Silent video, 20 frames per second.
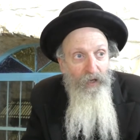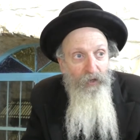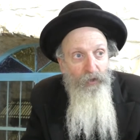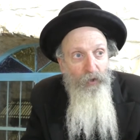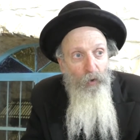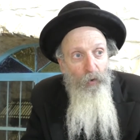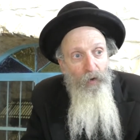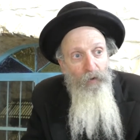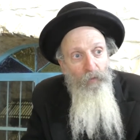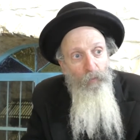
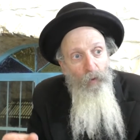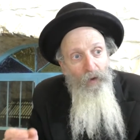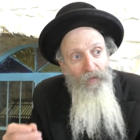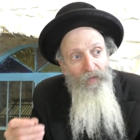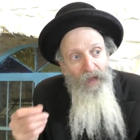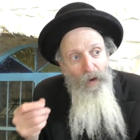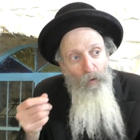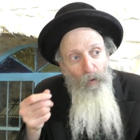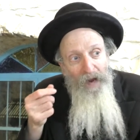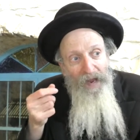So when
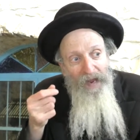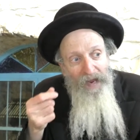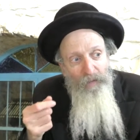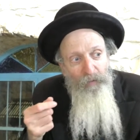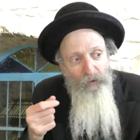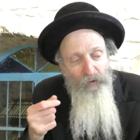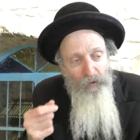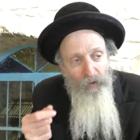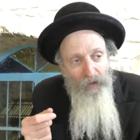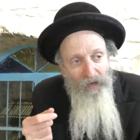they were
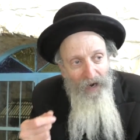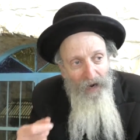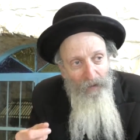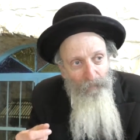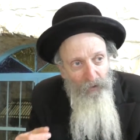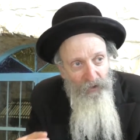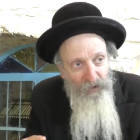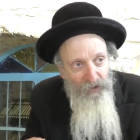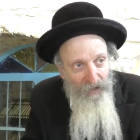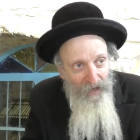able to
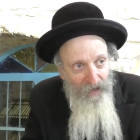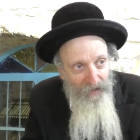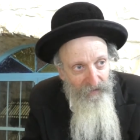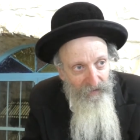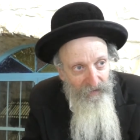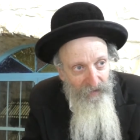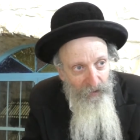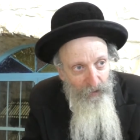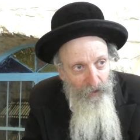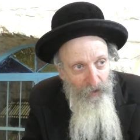accomplish that,
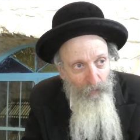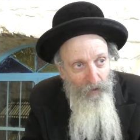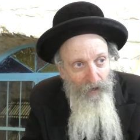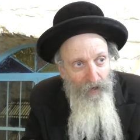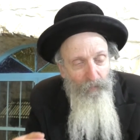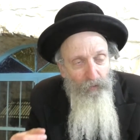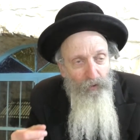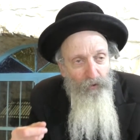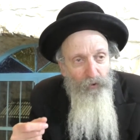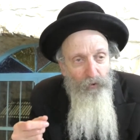they were
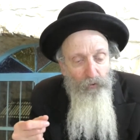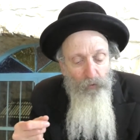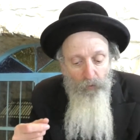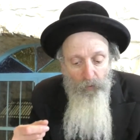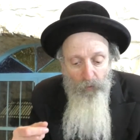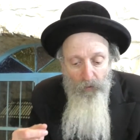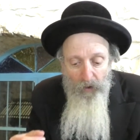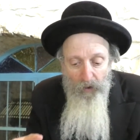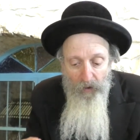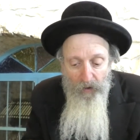able
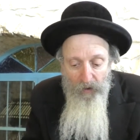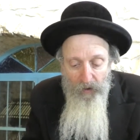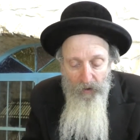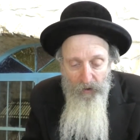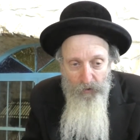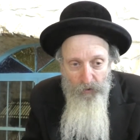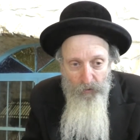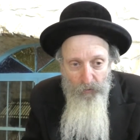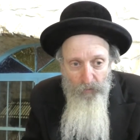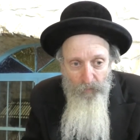to
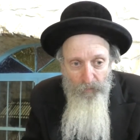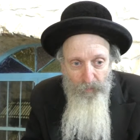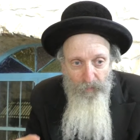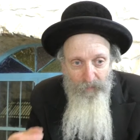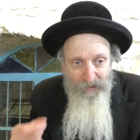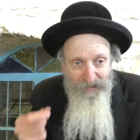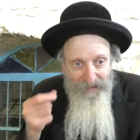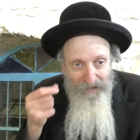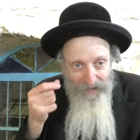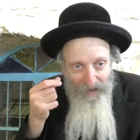to be
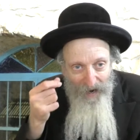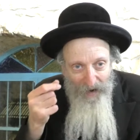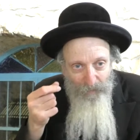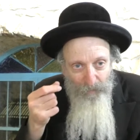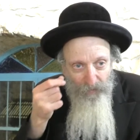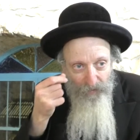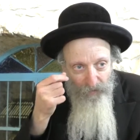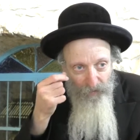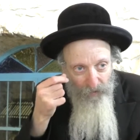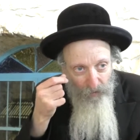
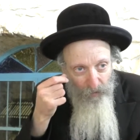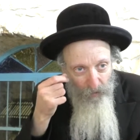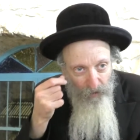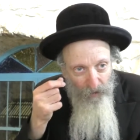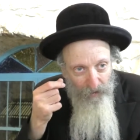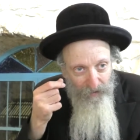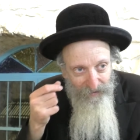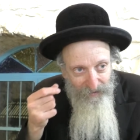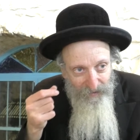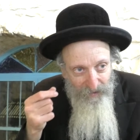misgaber the
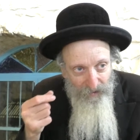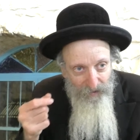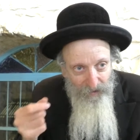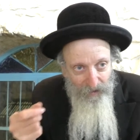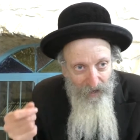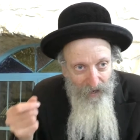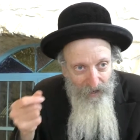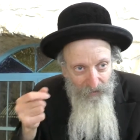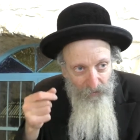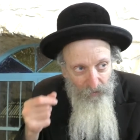koich
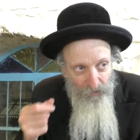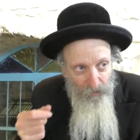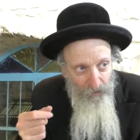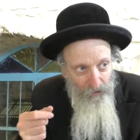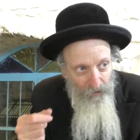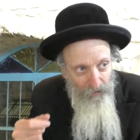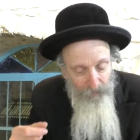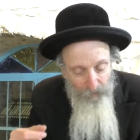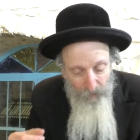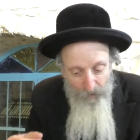sikli on ah, the
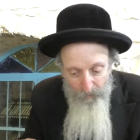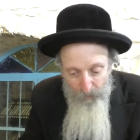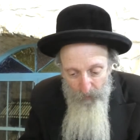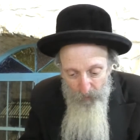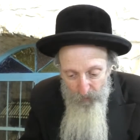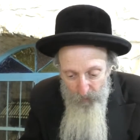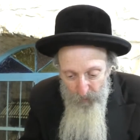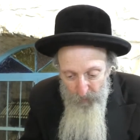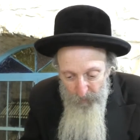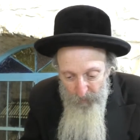koich of, the
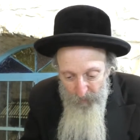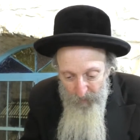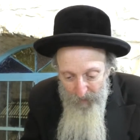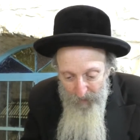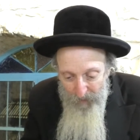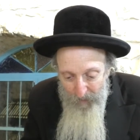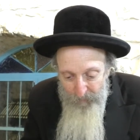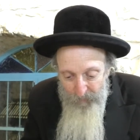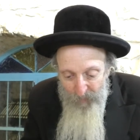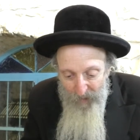goof,
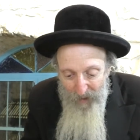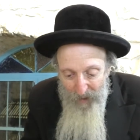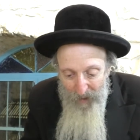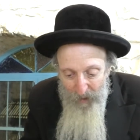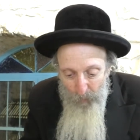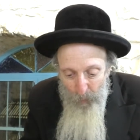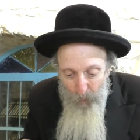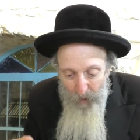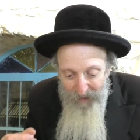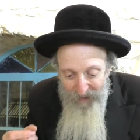
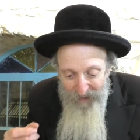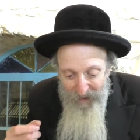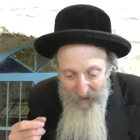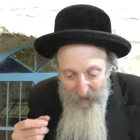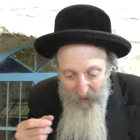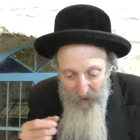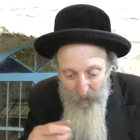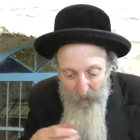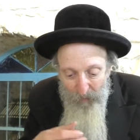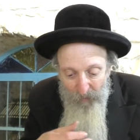it was
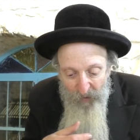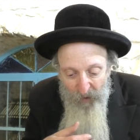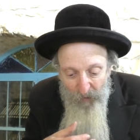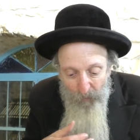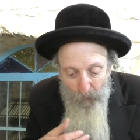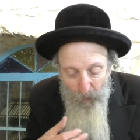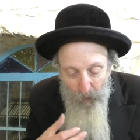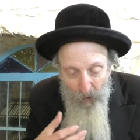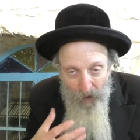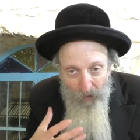their
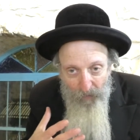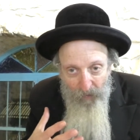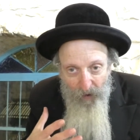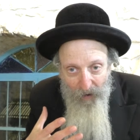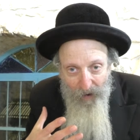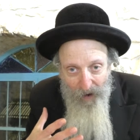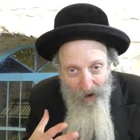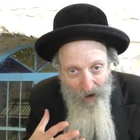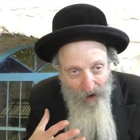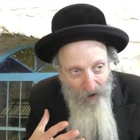their
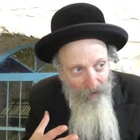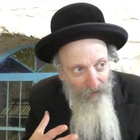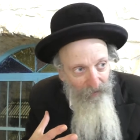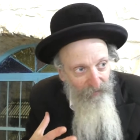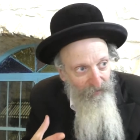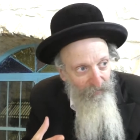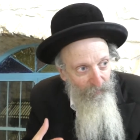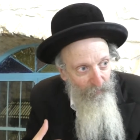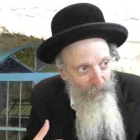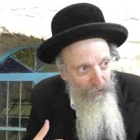their
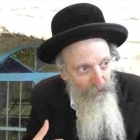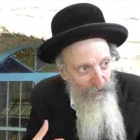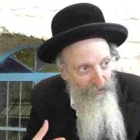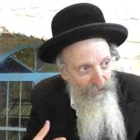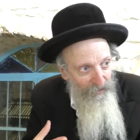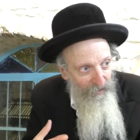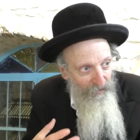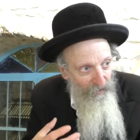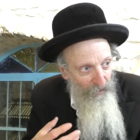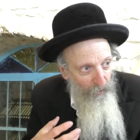heart, which
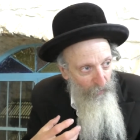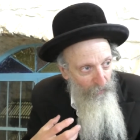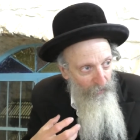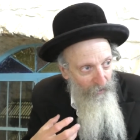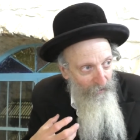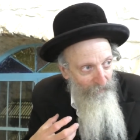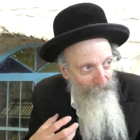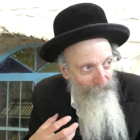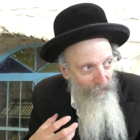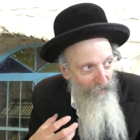is the you know
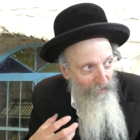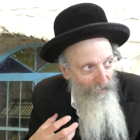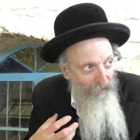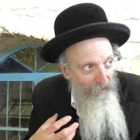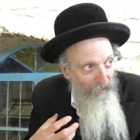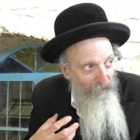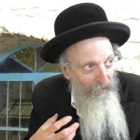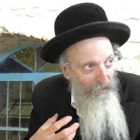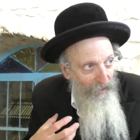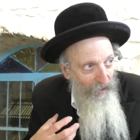the
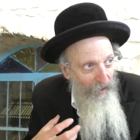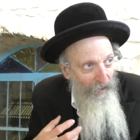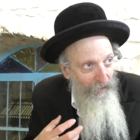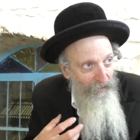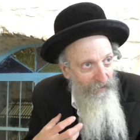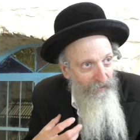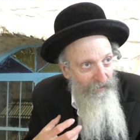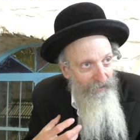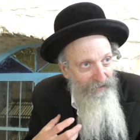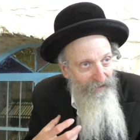the
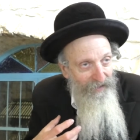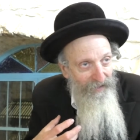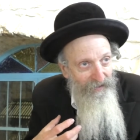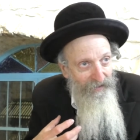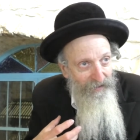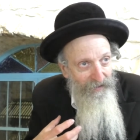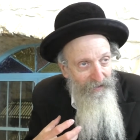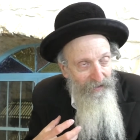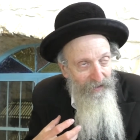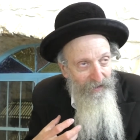heart in a
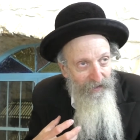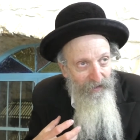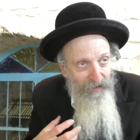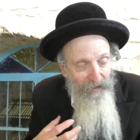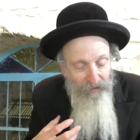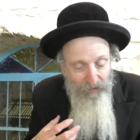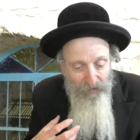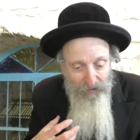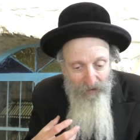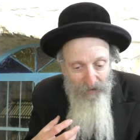sense is
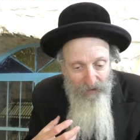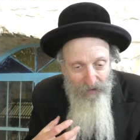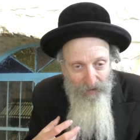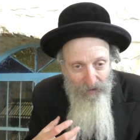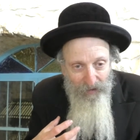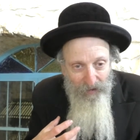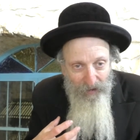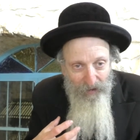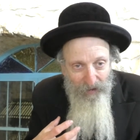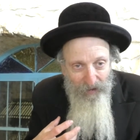the the uh,